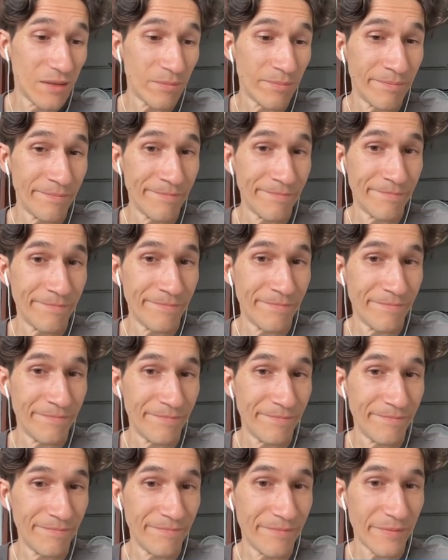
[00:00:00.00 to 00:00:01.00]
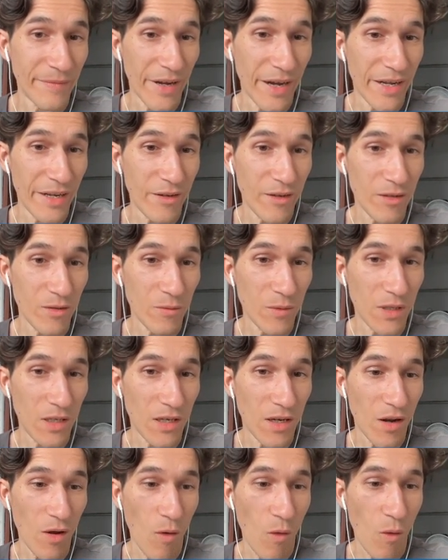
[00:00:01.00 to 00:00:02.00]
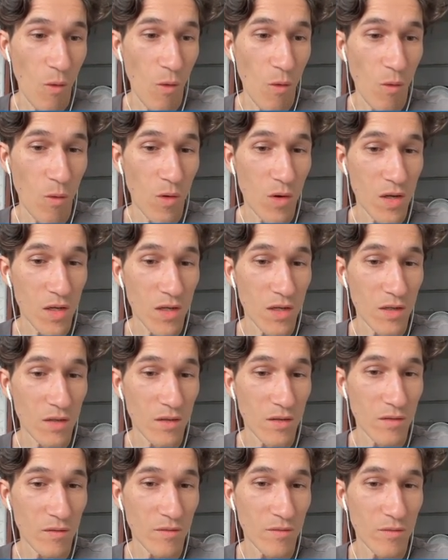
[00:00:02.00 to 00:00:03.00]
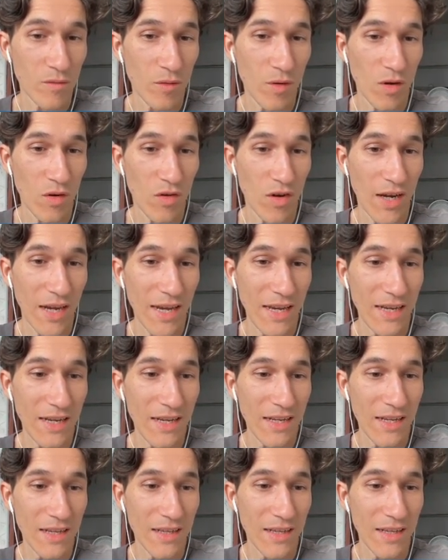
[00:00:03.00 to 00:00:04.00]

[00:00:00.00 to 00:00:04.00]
Mm, I don't even know. For grain?